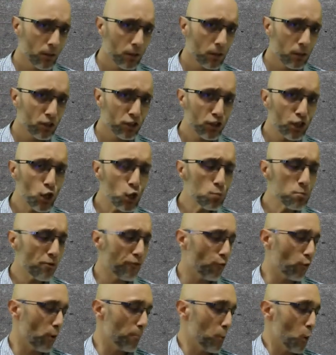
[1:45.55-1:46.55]
Excuse me
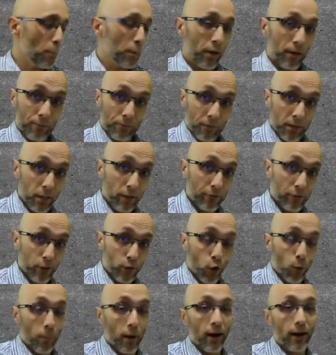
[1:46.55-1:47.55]
for a moment, if you
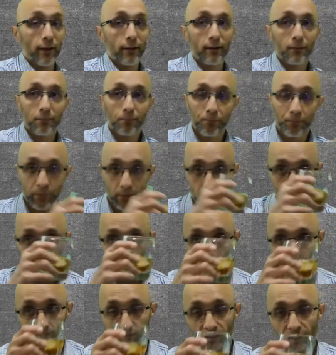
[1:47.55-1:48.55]
don't mind.
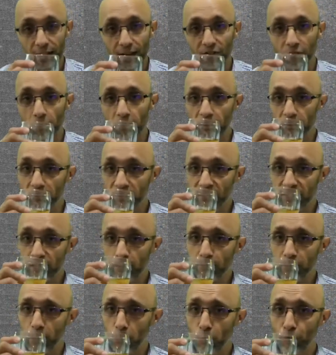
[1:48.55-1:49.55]
I'm gonna have a bit of a sip
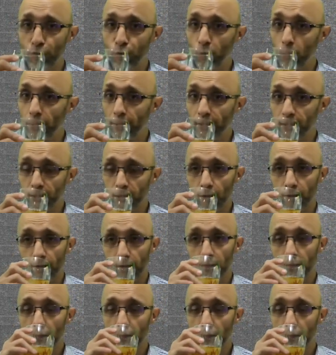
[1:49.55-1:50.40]
here before we get started.